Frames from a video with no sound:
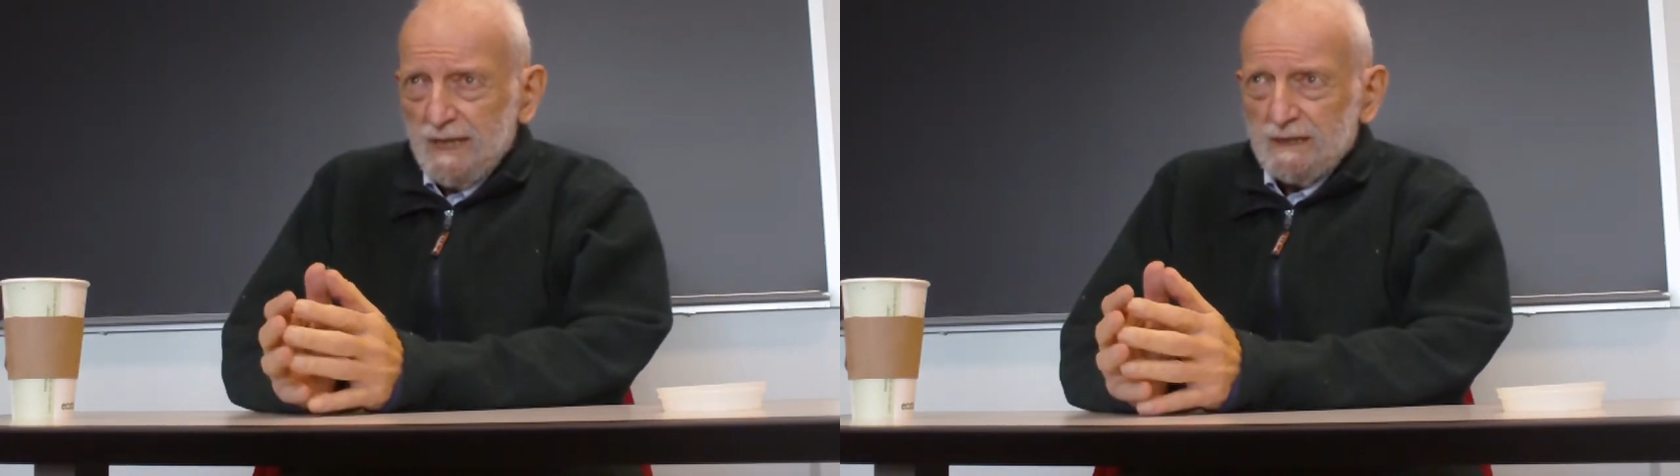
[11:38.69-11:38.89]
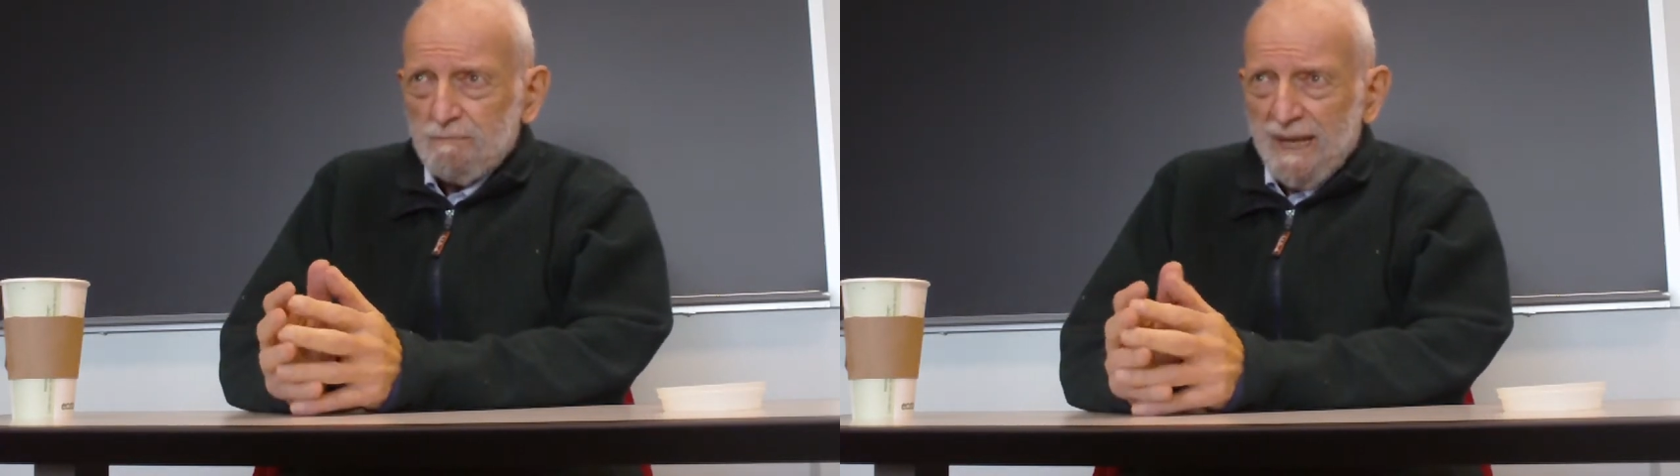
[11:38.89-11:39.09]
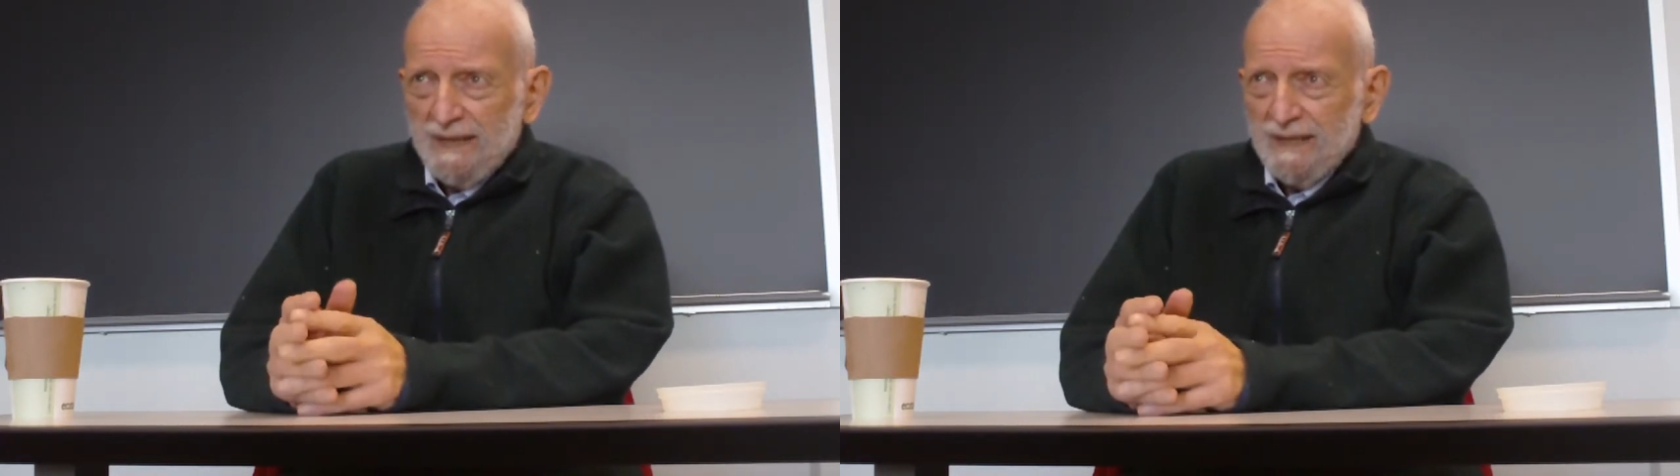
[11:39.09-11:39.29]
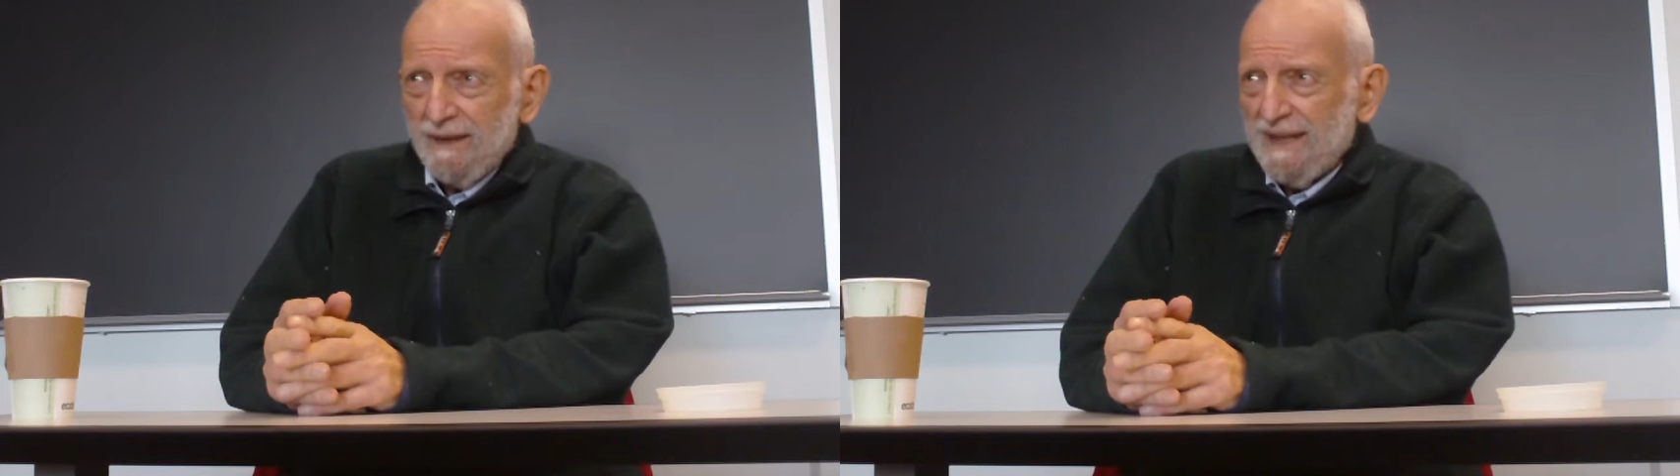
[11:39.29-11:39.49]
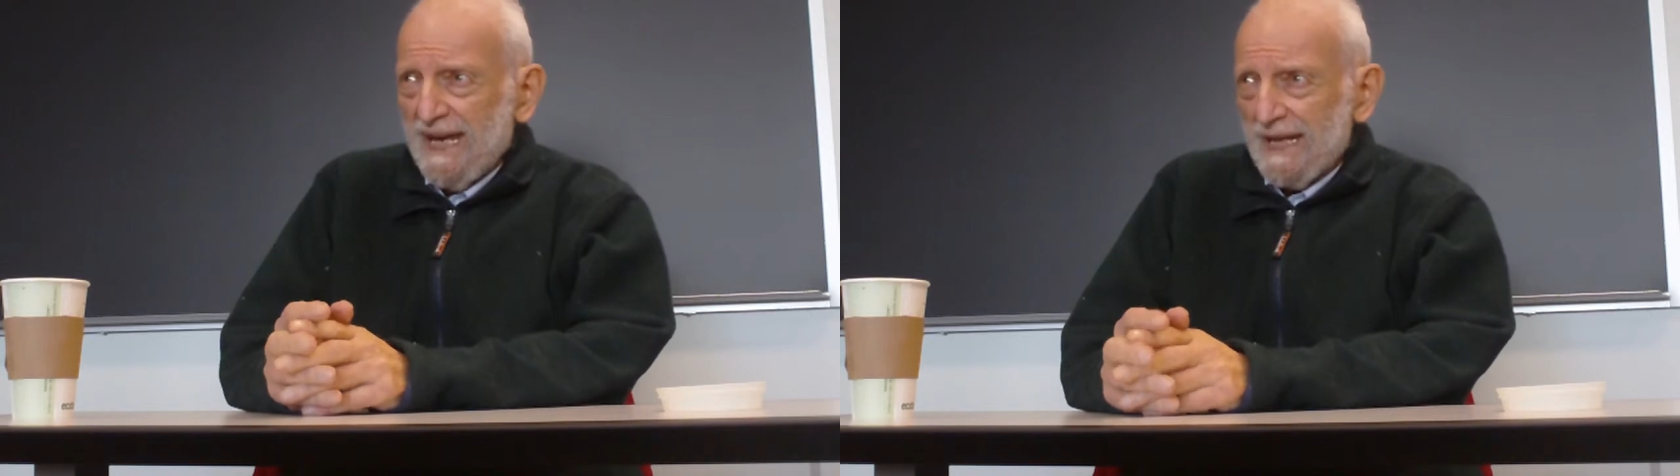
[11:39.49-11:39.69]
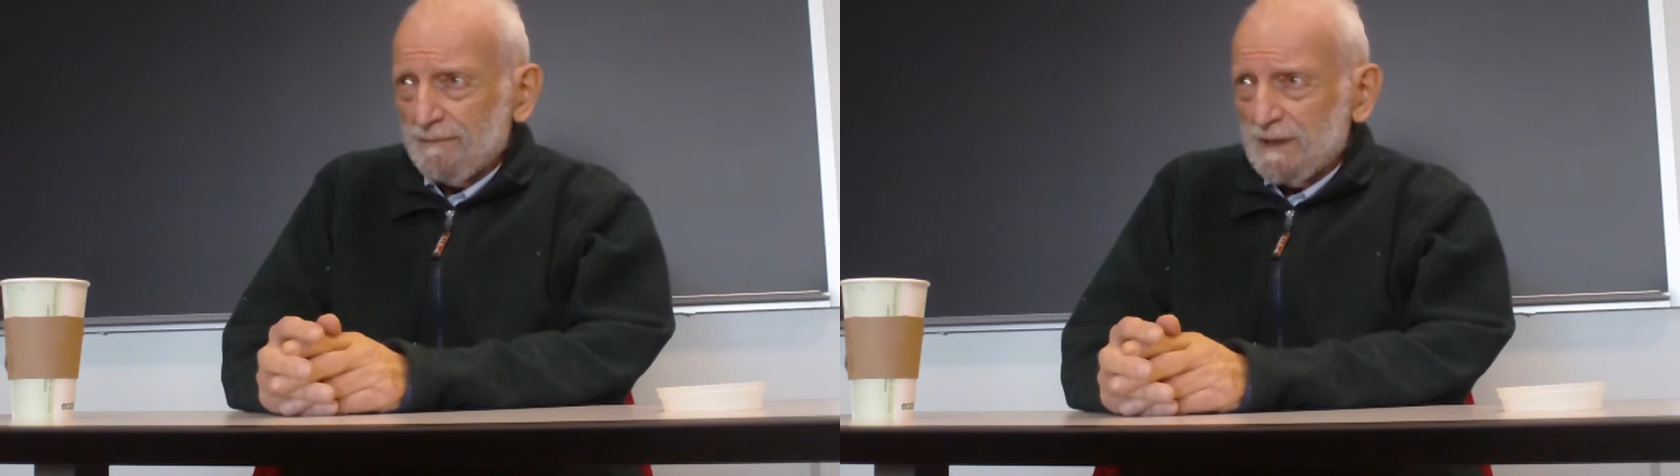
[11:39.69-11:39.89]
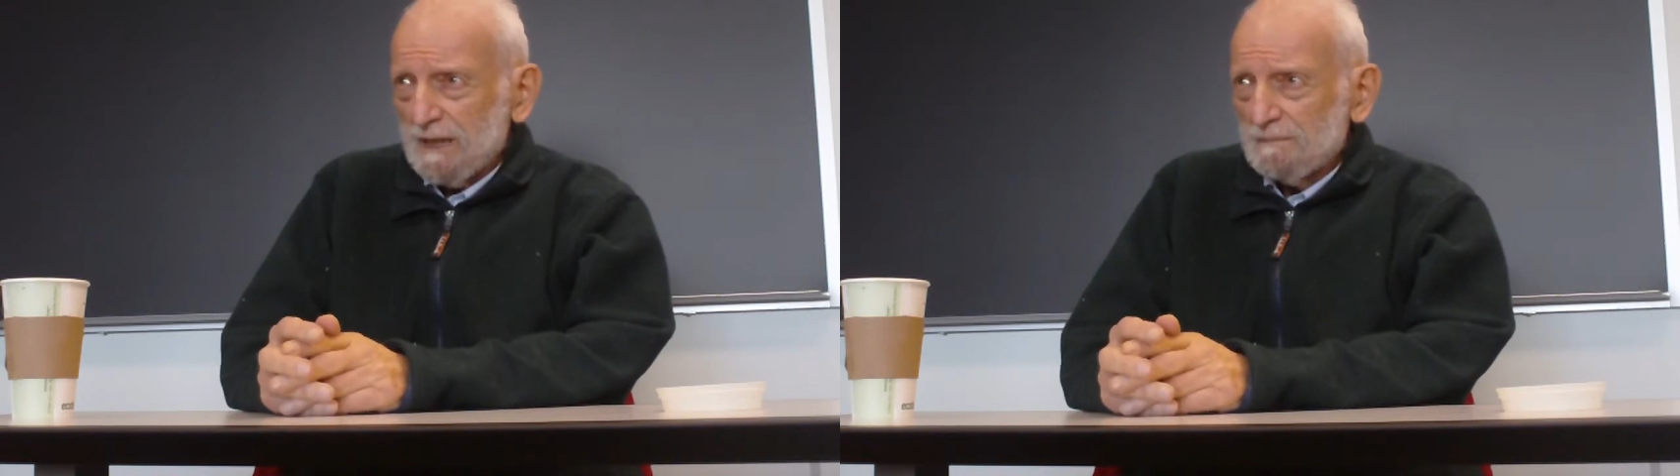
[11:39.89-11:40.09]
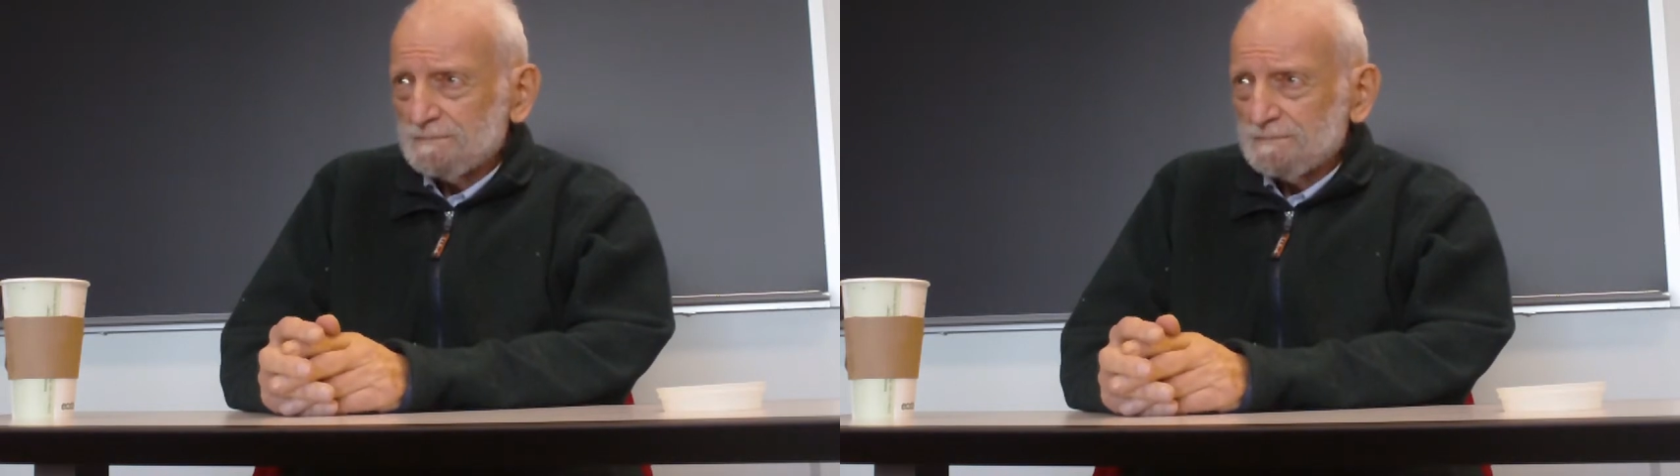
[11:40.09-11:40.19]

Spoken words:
depending on the animal.